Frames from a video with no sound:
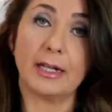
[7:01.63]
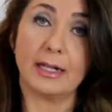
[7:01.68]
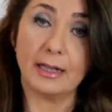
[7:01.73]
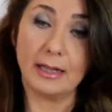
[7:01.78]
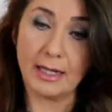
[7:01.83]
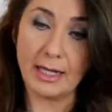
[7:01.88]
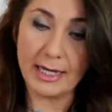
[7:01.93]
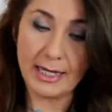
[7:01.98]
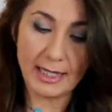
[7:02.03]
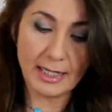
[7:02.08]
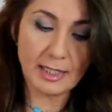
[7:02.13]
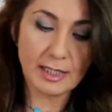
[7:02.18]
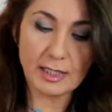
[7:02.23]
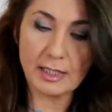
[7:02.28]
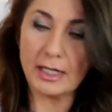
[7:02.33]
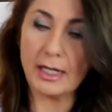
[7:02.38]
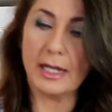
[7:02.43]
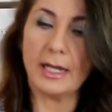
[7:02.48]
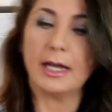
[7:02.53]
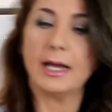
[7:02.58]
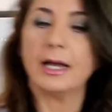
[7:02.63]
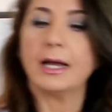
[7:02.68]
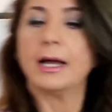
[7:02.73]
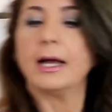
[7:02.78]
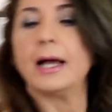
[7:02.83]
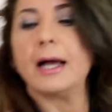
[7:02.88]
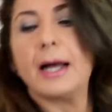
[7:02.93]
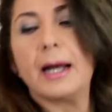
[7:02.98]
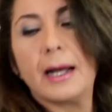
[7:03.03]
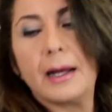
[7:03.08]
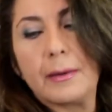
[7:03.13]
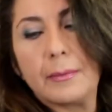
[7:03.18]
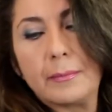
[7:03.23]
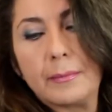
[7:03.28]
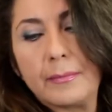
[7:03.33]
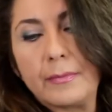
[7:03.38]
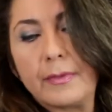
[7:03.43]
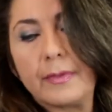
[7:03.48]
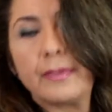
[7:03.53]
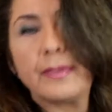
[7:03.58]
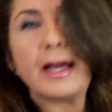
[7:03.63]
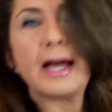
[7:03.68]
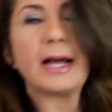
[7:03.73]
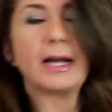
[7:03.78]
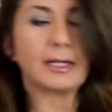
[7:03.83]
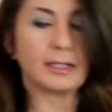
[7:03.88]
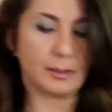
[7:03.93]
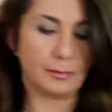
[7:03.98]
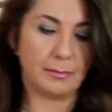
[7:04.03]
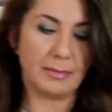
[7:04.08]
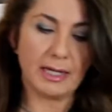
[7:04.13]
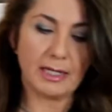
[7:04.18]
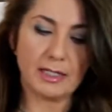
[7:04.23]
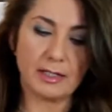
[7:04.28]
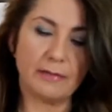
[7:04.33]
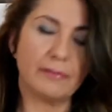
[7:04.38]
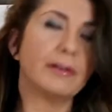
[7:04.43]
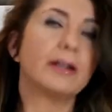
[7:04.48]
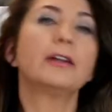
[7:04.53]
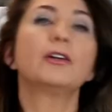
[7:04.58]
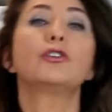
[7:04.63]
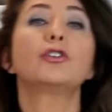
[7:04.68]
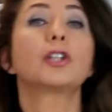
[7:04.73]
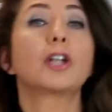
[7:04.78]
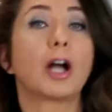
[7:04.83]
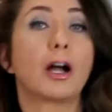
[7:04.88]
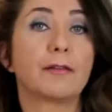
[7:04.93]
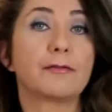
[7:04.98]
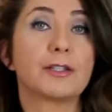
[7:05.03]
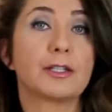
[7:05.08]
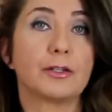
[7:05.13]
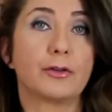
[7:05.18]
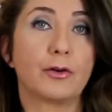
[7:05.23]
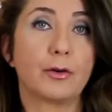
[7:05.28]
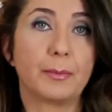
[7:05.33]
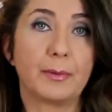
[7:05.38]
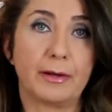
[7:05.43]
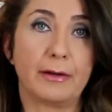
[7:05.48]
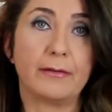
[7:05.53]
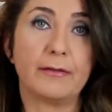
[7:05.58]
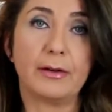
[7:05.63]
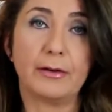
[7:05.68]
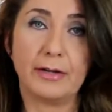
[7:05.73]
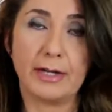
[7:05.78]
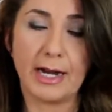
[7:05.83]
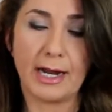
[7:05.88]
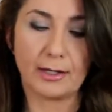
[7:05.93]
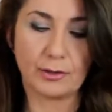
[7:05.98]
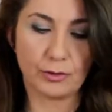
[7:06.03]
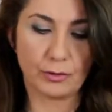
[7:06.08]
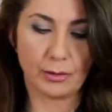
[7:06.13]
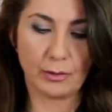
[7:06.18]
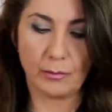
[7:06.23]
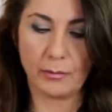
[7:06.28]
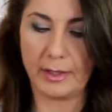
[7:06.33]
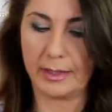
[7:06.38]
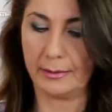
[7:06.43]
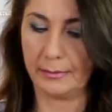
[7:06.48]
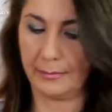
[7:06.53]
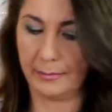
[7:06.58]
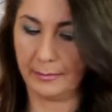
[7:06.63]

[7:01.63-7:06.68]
a glaze that makes a very good cough syrup, a very natural one.